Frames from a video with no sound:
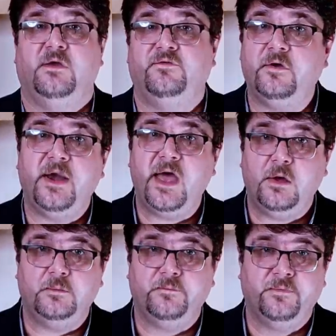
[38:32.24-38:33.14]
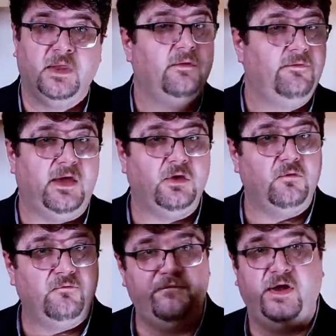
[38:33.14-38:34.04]
For now, thank
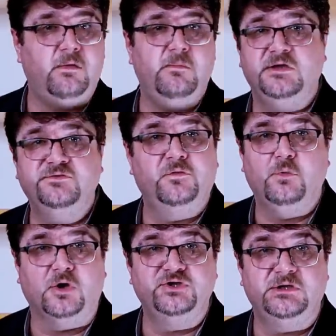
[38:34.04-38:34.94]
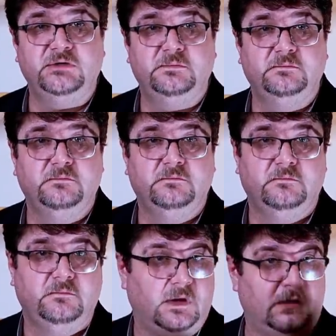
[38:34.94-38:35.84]
you very much for watching,
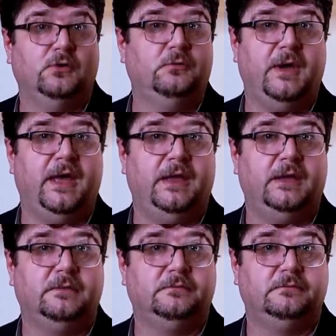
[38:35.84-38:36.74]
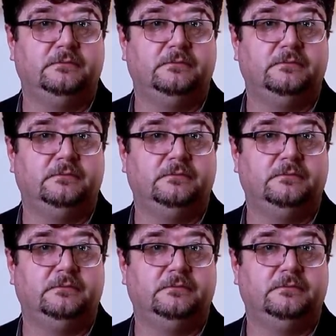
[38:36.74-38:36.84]
and goodbye.